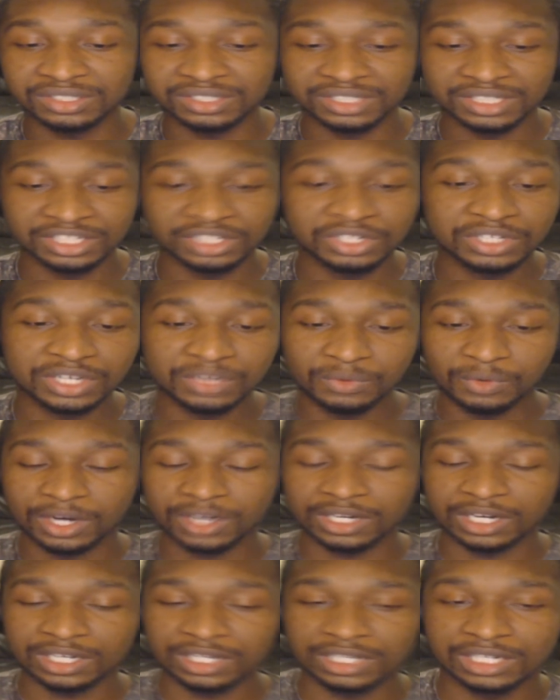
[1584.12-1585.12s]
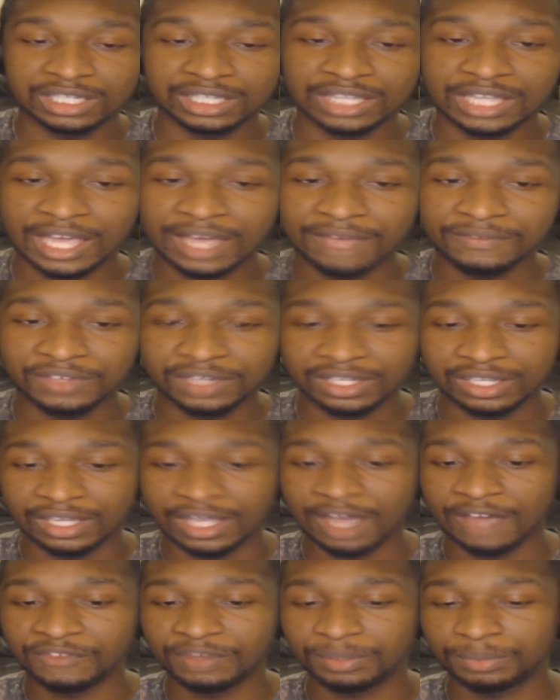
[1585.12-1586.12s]
you can work underneath
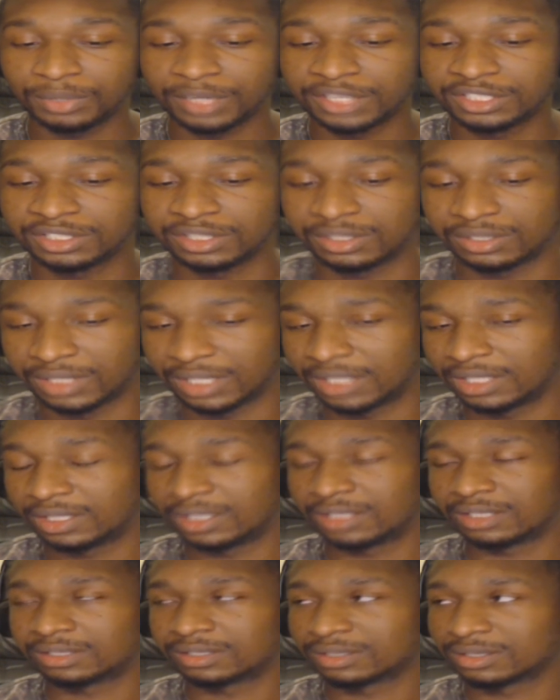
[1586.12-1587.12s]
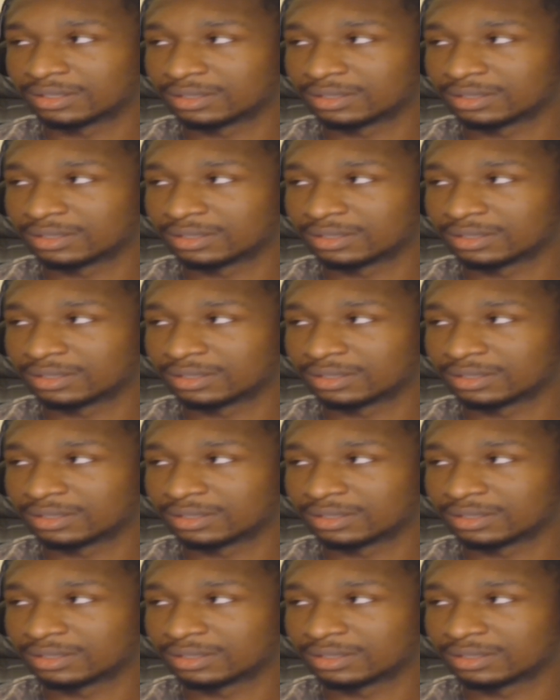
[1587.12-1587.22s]
heavy pressure. At least.